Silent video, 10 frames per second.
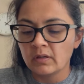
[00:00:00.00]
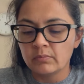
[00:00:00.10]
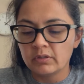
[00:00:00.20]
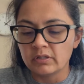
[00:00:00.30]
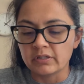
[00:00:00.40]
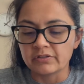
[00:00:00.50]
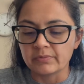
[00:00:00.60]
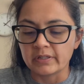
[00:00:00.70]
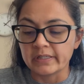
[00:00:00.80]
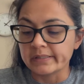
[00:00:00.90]
But it is
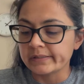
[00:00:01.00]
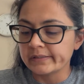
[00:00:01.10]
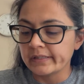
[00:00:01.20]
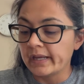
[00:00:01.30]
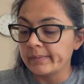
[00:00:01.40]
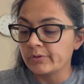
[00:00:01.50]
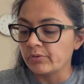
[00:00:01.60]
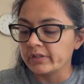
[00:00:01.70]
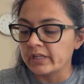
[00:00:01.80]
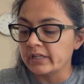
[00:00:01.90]
what it is. I'm
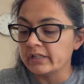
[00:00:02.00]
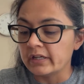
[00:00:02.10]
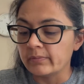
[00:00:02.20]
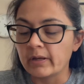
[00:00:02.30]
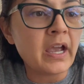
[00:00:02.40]
going to eat it anyway.